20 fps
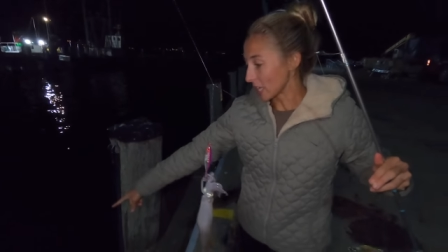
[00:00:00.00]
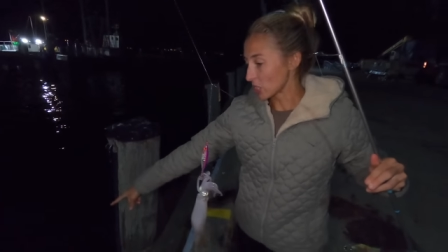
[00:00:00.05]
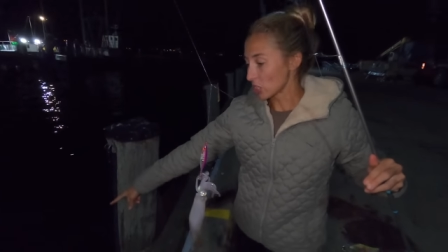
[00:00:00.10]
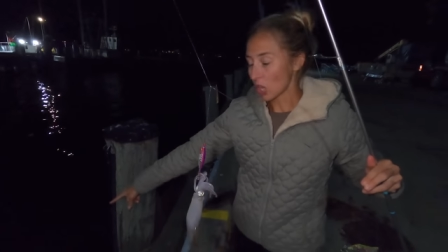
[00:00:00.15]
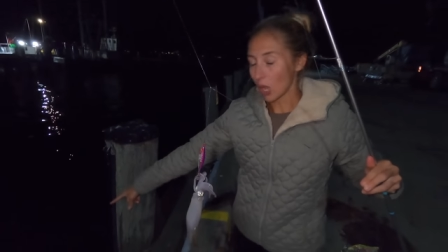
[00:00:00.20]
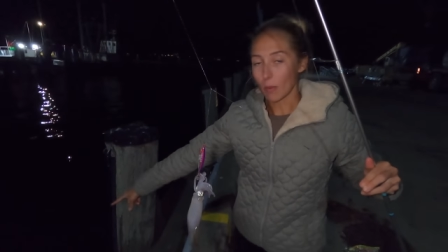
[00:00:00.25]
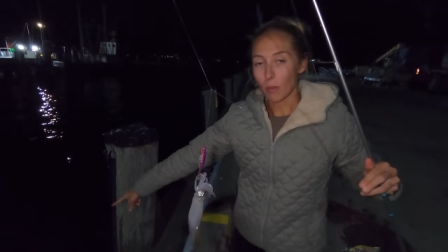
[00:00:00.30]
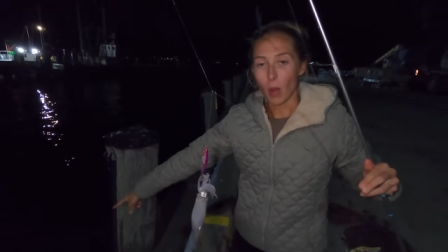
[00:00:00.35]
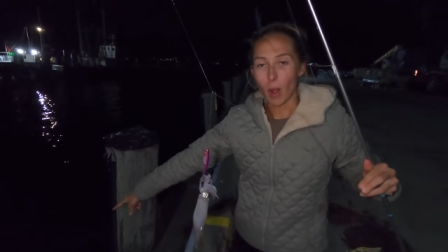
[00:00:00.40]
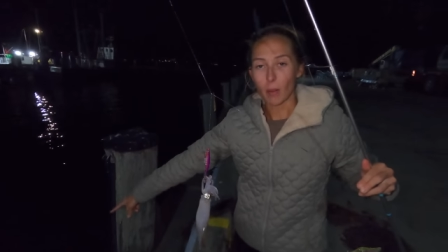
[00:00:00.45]

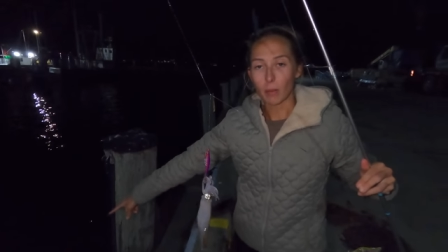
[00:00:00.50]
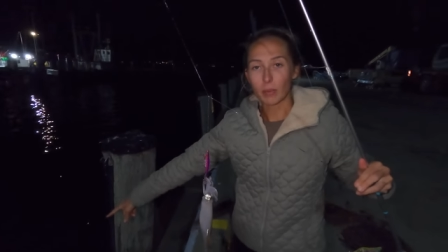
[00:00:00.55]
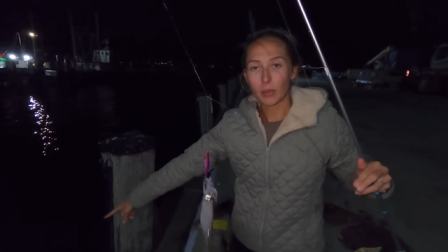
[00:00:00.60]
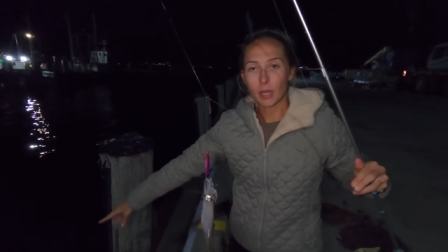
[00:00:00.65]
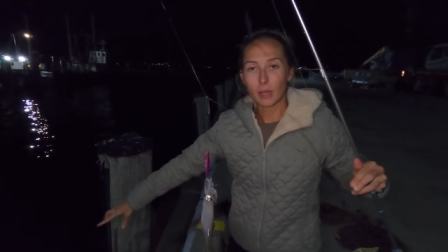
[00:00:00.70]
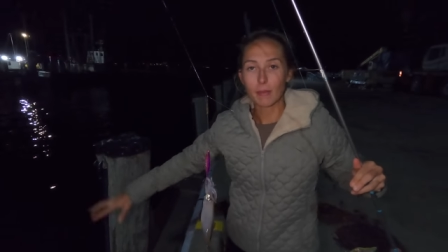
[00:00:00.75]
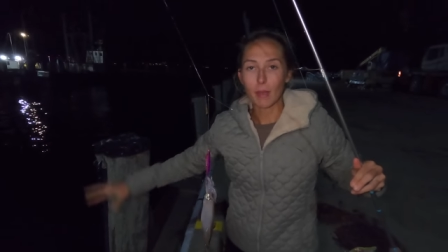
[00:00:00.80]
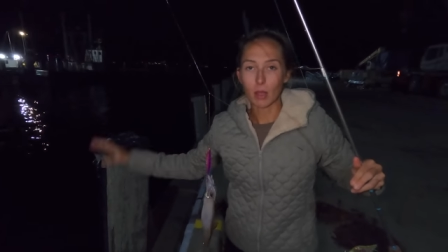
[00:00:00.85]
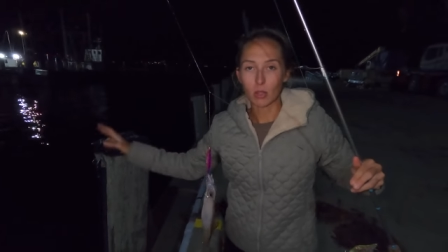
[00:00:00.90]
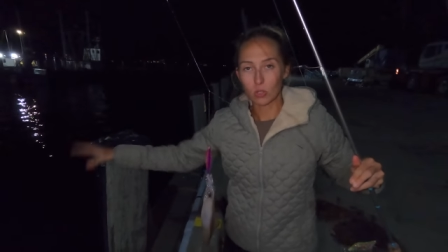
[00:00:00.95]
saw probably
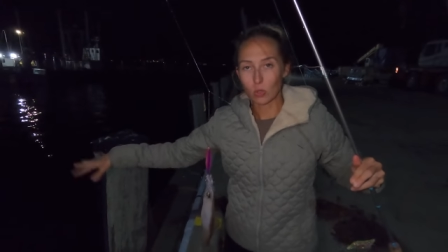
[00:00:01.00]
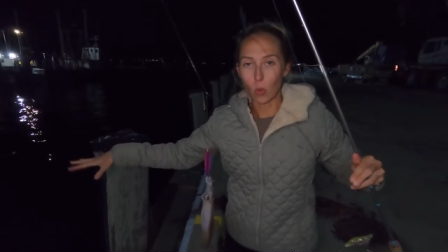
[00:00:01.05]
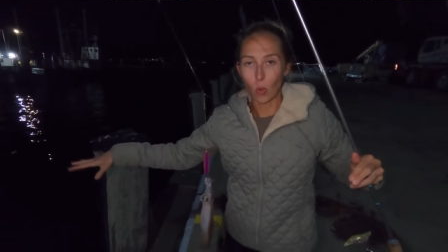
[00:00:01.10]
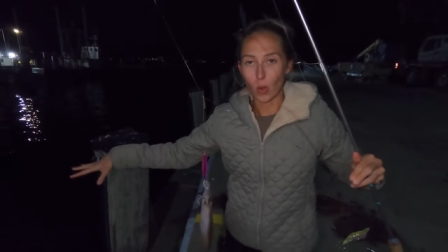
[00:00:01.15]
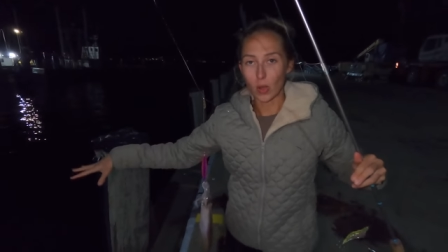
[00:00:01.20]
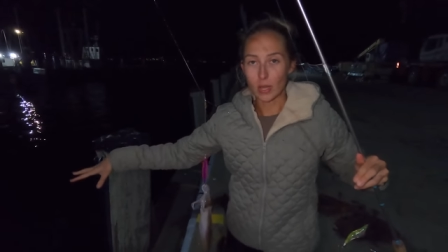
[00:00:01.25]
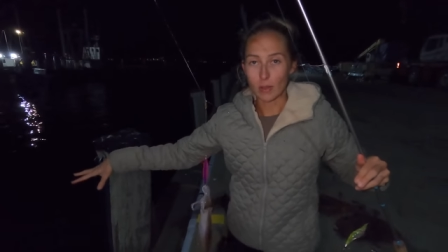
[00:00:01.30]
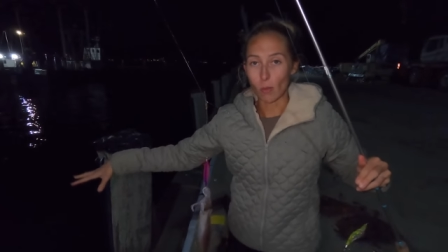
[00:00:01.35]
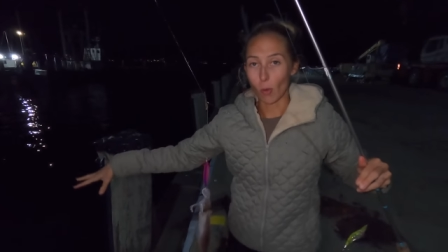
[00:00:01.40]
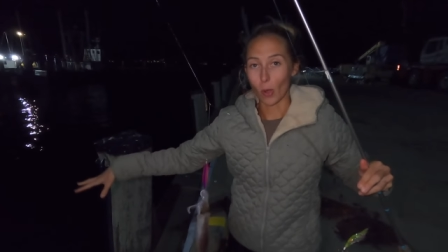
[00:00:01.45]
about
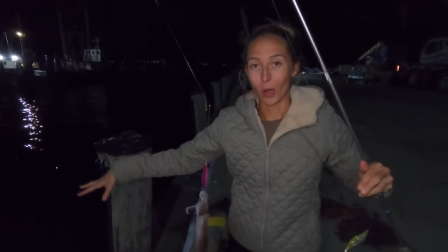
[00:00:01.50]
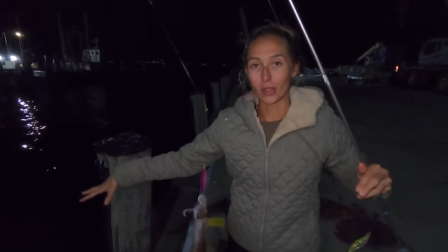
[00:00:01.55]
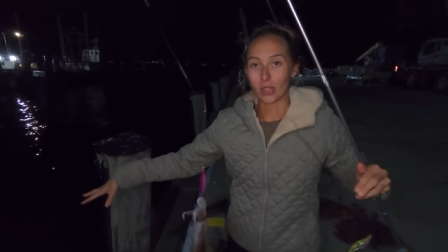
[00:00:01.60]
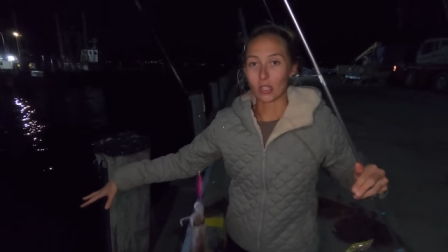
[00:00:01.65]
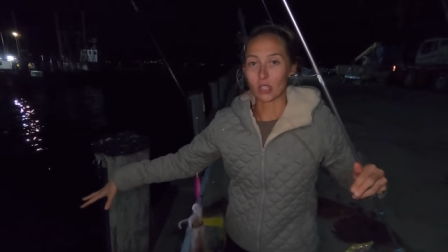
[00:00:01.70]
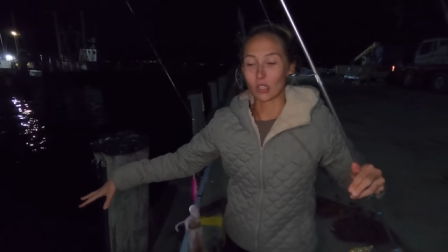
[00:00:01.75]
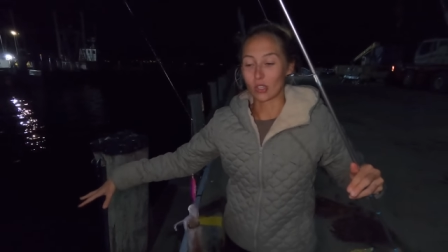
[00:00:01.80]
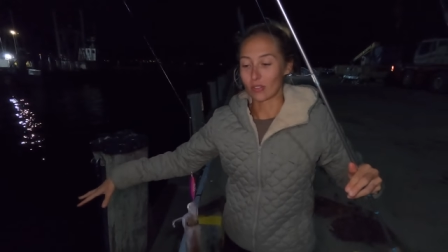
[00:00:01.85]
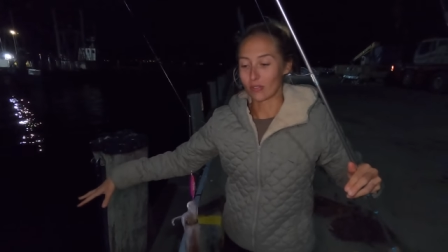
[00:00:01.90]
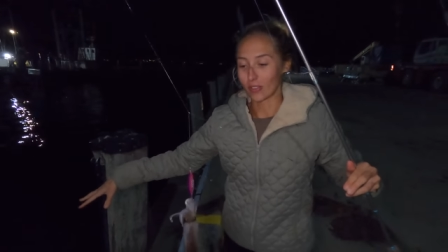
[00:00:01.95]
twenty more at the
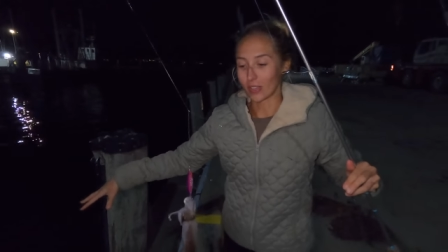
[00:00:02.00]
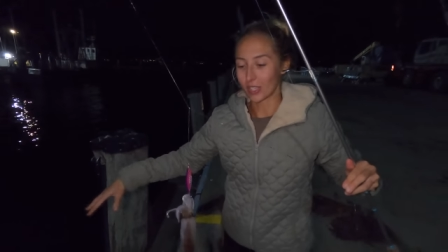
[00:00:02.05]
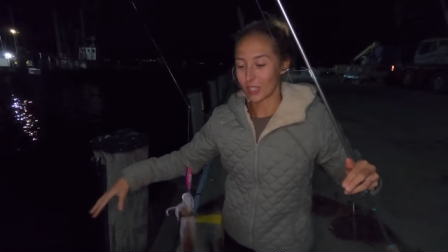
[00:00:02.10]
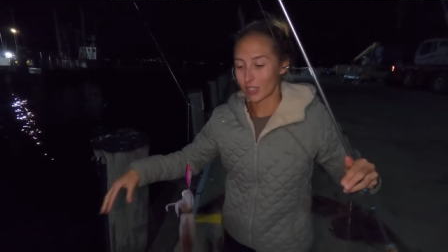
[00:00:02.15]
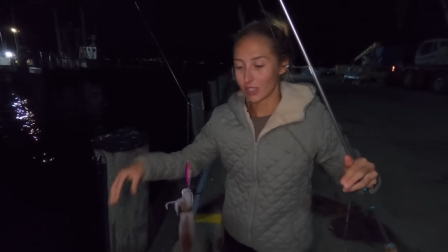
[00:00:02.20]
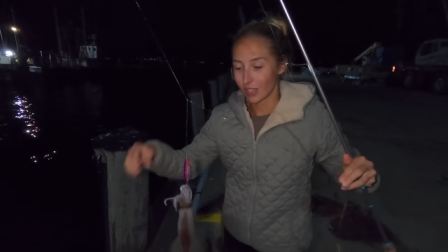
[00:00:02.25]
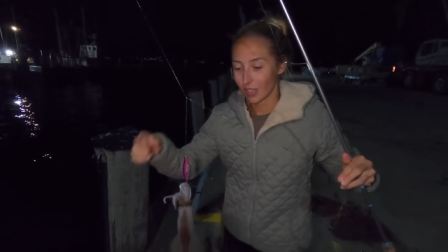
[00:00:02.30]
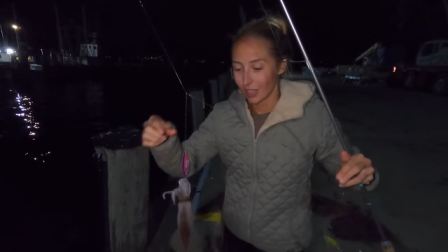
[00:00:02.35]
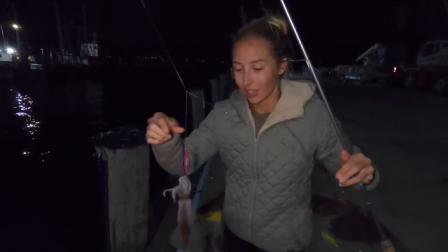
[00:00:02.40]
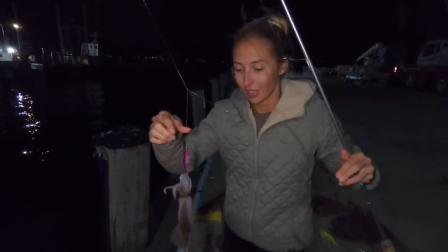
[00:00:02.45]
surface.